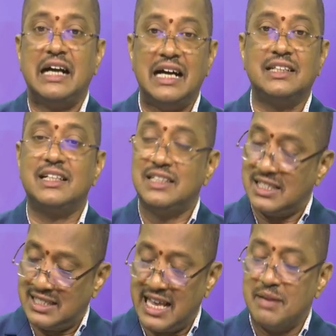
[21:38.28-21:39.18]
under the
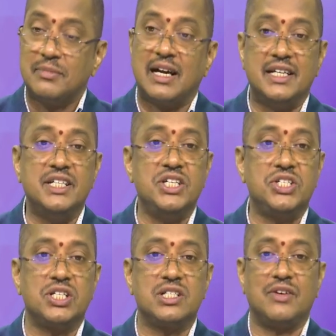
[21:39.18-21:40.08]
same
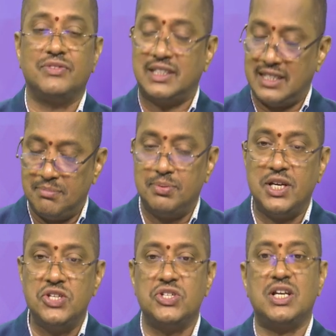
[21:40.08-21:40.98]
conditions of the
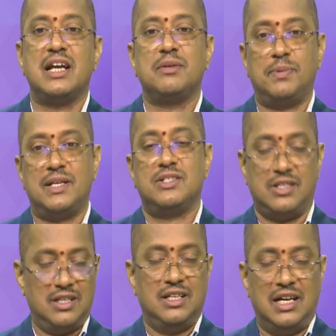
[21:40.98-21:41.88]
temperature and pressure,